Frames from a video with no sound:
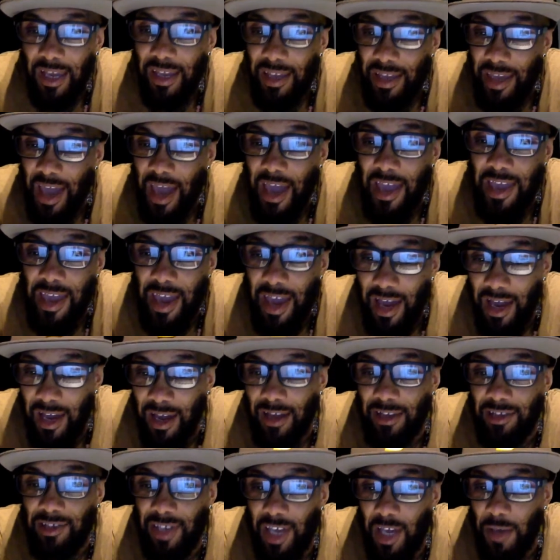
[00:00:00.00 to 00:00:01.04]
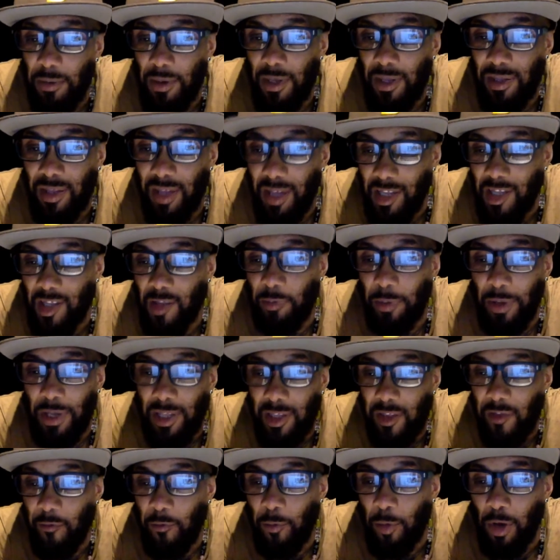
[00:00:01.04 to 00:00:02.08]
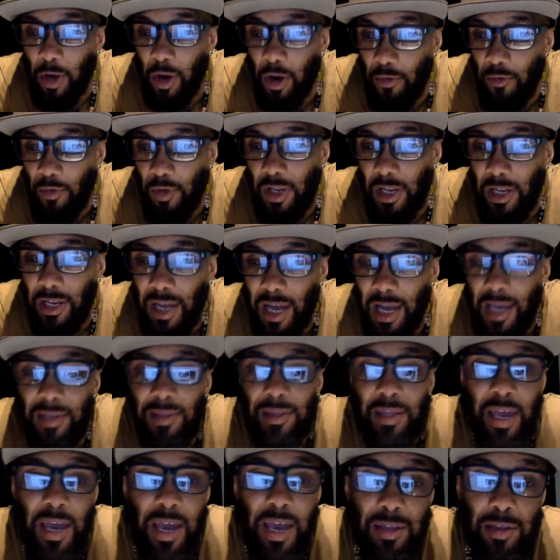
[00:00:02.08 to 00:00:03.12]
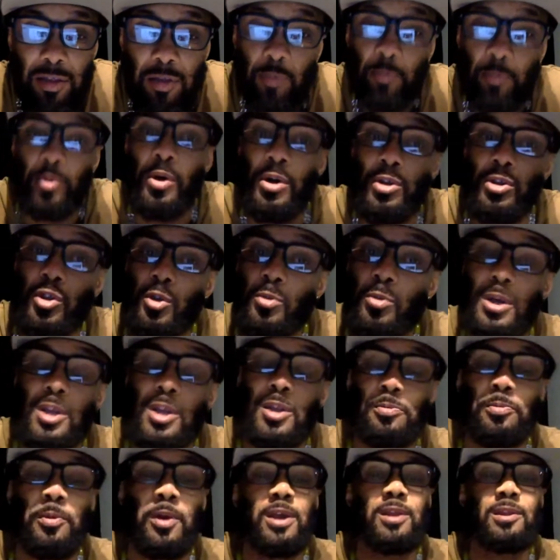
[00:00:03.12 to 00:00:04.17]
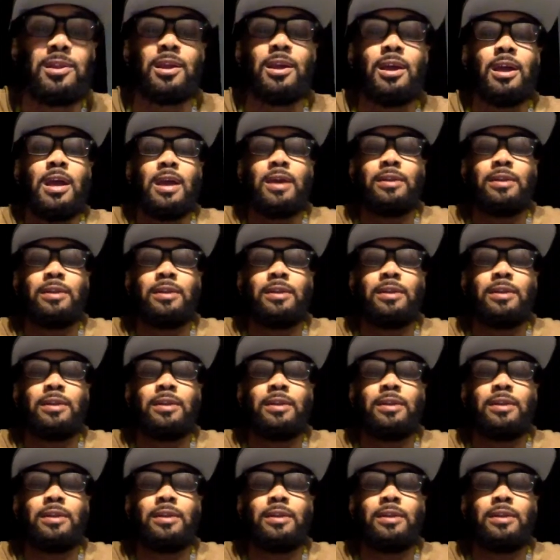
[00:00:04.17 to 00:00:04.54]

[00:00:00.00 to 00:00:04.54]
yeah. JB says expensive, but really nice. Yeah, it's supposed to be expensive.